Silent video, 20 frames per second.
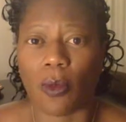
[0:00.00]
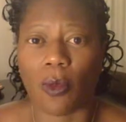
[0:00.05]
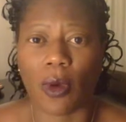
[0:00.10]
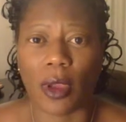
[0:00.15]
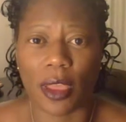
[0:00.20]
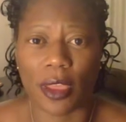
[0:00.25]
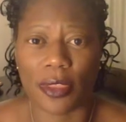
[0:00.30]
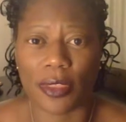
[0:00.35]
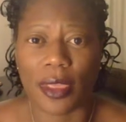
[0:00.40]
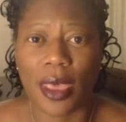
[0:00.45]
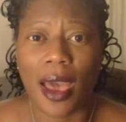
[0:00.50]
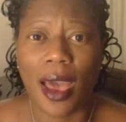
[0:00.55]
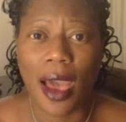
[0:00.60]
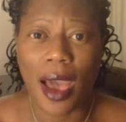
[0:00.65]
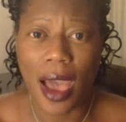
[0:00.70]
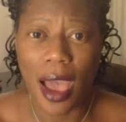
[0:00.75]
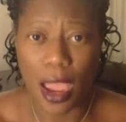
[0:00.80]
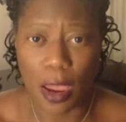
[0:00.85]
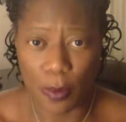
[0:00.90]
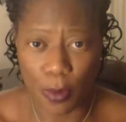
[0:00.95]
with
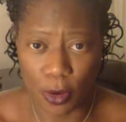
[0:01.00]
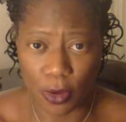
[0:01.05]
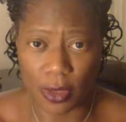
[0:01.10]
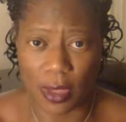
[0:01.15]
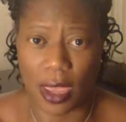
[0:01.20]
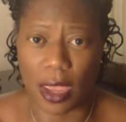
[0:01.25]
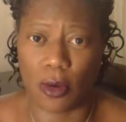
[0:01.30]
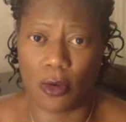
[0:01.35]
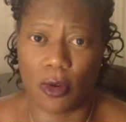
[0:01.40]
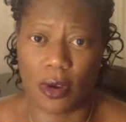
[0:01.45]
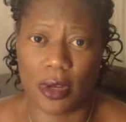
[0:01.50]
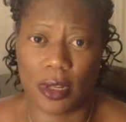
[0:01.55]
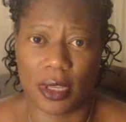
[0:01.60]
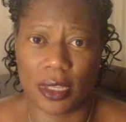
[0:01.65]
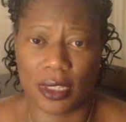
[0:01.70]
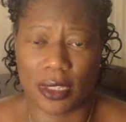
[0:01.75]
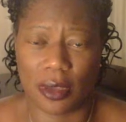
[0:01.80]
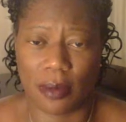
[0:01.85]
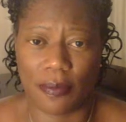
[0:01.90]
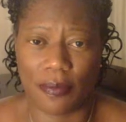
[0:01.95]

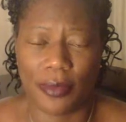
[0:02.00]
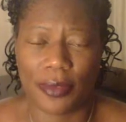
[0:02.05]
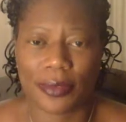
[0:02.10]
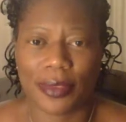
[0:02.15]
hyperthyroidism.